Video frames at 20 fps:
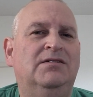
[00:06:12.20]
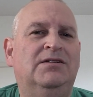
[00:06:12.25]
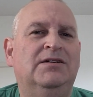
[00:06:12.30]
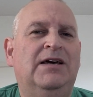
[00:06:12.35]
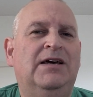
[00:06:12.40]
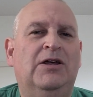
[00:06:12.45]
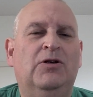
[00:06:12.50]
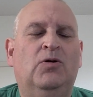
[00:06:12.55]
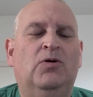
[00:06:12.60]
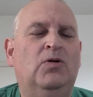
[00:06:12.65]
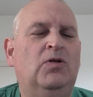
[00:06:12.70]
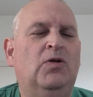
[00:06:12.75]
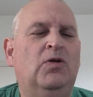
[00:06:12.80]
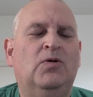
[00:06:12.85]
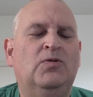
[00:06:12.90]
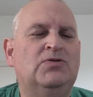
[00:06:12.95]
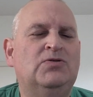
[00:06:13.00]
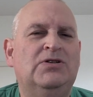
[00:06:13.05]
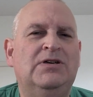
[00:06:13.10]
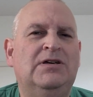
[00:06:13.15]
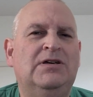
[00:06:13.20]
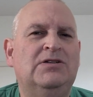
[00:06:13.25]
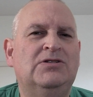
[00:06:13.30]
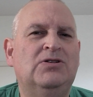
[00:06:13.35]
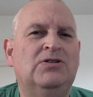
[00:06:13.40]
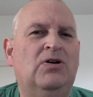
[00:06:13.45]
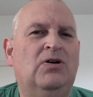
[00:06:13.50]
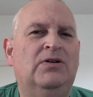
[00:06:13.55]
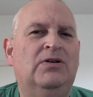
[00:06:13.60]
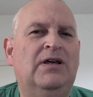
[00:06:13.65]
to get all those things
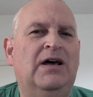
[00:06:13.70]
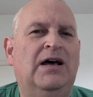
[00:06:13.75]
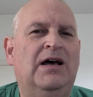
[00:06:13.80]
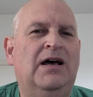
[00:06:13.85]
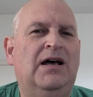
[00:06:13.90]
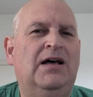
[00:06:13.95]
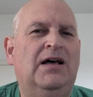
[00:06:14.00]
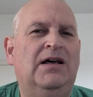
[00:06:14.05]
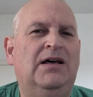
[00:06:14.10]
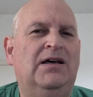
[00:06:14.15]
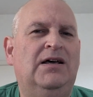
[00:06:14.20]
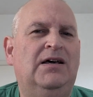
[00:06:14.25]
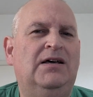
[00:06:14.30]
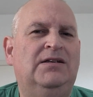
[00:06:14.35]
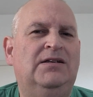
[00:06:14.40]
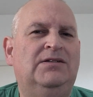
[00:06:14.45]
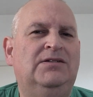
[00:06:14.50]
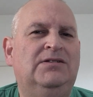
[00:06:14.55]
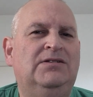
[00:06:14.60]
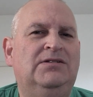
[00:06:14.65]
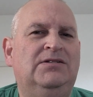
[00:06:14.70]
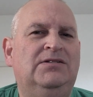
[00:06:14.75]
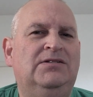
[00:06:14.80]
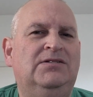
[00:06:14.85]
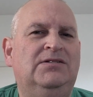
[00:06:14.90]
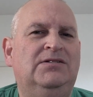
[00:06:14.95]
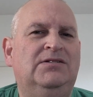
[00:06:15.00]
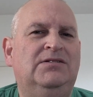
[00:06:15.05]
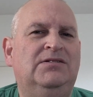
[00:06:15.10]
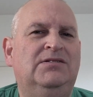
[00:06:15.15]
on,
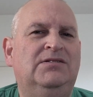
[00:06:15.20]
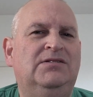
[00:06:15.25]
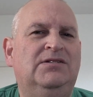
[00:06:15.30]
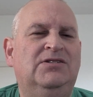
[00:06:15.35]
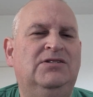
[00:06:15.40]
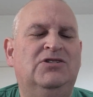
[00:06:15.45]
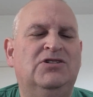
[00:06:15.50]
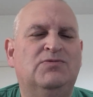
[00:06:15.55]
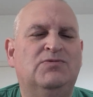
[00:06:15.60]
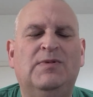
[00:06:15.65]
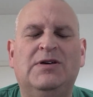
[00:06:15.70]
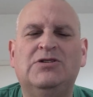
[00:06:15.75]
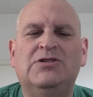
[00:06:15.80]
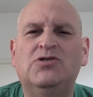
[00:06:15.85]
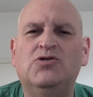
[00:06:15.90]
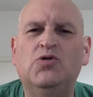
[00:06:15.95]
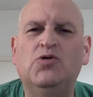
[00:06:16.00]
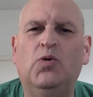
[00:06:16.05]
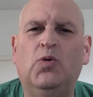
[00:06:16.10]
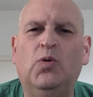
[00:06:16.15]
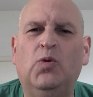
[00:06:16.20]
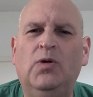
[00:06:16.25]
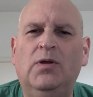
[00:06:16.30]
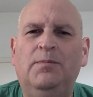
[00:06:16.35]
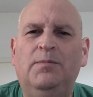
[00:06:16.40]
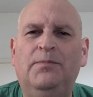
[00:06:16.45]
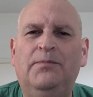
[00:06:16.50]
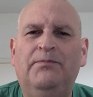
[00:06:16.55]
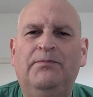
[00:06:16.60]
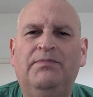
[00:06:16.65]
and it just makes it tall.
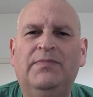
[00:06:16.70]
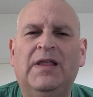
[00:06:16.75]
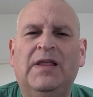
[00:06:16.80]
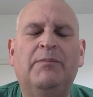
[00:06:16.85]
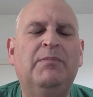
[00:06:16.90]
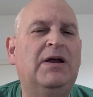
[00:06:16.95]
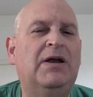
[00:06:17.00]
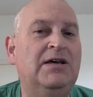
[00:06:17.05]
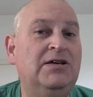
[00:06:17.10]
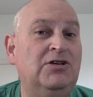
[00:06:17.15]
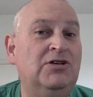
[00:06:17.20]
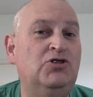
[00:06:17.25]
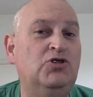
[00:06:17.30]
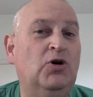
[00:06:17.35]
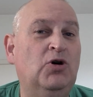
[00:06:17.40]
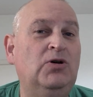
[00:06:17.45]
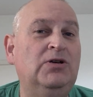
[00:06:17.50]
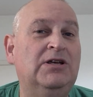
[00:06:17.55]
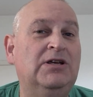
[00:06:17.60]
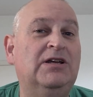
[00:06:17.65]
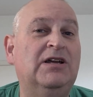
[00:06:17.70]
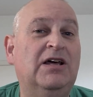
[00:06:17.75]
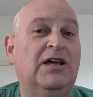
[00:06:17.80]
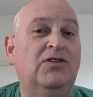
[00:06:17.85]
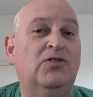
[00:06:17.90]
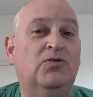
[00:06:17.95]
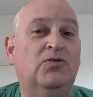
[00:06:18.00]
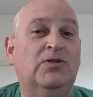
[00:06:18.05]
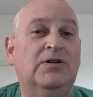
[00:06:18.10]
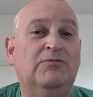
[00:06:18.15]
But I enjoyed it, and I
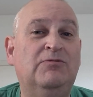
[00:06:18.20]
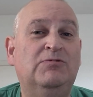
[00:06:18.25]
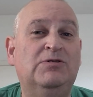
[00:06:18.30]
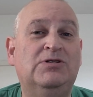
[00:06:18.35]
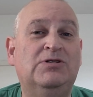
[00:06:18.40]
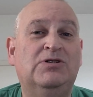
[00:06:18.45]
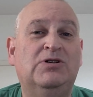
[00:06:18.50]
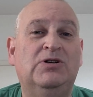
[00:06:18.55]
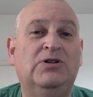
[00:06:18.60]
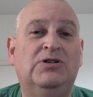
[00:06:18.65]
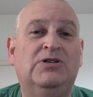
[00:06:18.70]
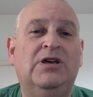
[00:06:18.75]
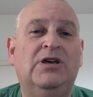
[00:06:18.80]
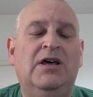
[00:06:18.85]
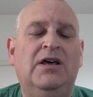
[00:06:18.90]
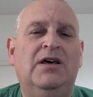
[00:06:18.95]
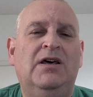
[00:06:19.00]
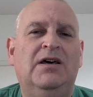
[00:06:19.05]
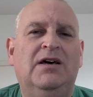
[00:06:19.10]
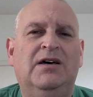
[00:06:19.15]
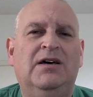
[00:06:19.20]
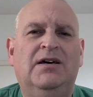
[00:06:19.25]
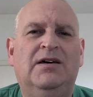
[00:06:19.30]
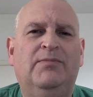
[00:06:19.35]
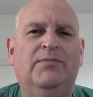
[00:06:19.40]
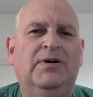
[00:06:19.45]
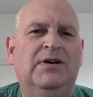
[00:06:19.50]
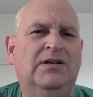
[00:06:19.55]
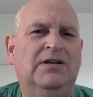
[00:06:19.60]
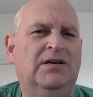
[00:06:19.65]
thought it was good.
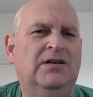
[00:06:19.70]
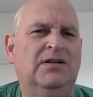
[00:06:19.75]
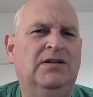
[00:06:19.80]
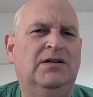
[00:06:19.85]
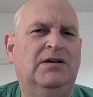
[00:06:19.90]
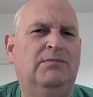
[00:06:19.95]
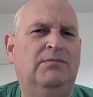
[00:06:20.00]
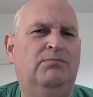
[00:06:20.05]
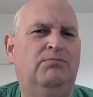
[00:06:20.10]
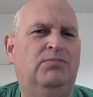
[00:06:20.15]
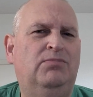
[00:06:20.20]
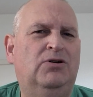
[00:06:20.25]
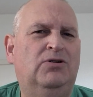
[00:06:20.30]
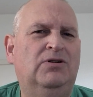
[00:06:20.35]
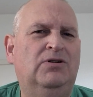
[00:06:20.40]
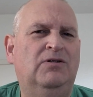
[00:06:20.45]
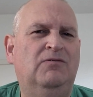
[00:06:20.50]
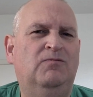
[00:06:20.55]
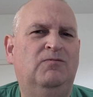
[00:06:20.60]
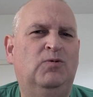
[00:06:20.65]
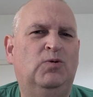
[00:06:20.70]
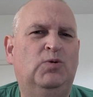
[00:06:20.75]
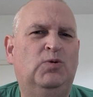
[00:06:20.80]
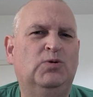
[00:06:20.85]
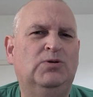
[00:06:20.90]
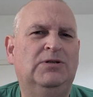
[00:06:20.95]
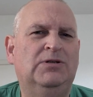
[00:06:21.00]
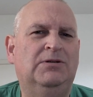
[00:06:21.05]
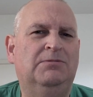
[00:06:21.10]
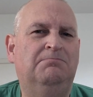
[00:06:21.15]
And I had a bottle of
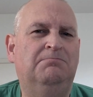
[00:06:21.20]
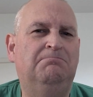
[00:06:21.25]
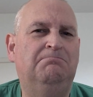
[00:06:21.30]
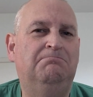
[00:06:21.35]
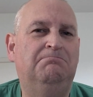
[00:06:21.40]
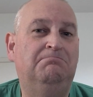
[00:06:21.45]
water,